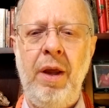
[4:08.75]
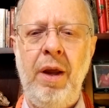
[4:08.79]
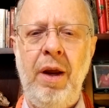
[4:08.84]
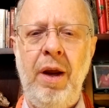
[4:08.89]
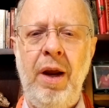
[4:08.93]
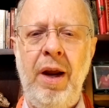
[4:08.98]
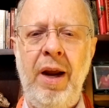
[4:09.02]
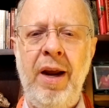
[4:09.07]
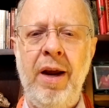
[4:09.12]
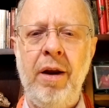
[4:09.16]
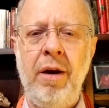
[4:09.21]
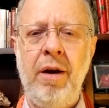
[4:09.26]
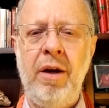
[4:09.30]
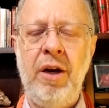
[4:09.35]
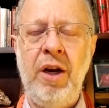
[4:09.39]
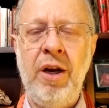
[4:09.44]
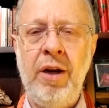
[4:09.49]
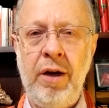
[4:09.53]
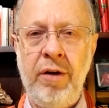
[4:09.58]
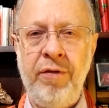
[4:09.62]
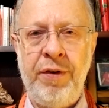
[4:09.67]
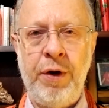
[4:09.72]

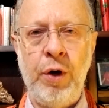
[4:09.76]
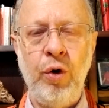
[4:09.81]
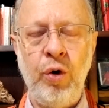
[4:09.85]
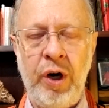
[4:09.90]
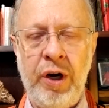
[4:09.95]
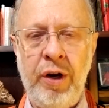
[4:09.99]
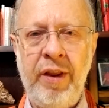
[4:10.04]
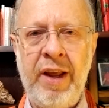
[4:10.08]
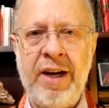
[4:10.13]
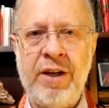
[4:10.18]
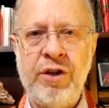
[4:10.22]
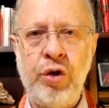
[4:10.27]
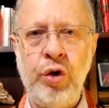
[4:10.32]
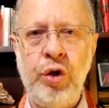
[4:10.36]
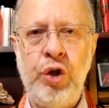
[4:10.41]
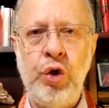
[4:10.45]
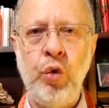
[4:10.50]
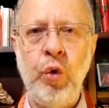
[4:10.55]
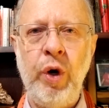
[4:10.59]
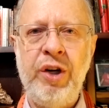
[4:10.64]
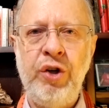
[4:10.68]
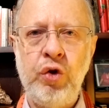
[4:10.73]
if you're in that
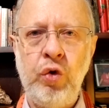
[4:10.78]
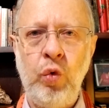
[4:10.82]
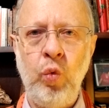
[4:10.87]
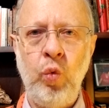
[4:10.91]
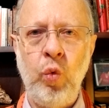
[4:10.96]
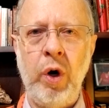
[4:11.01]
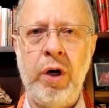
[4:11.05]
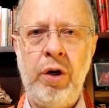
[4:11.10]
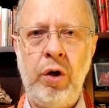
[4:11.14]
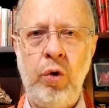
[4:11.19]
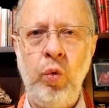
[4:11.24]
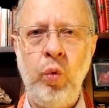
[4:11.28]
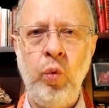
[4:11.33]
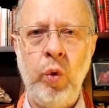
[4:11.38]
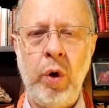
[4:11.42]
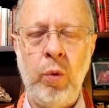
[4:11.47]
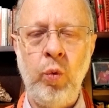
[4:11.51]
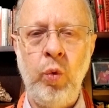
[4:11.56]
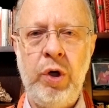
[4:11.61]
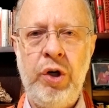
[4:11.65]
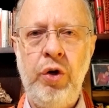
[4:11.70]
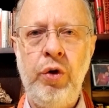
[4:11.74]
situation, what
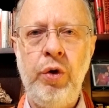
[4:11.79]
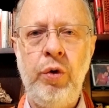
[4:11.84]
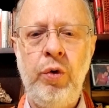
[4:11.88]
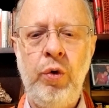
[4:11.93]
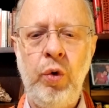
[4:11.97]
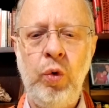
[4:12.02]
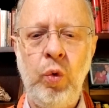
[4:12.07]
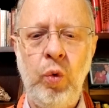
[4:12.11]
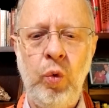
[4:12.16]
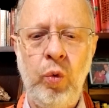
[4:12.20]
would you do?